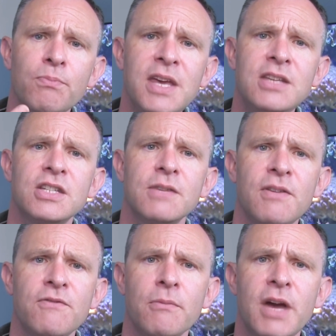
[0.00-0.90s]
pieces of
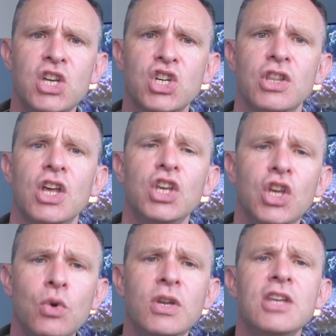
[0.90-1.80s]
information that
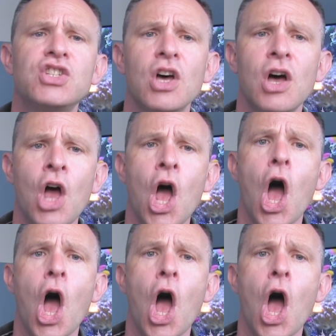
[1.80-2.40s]
you need to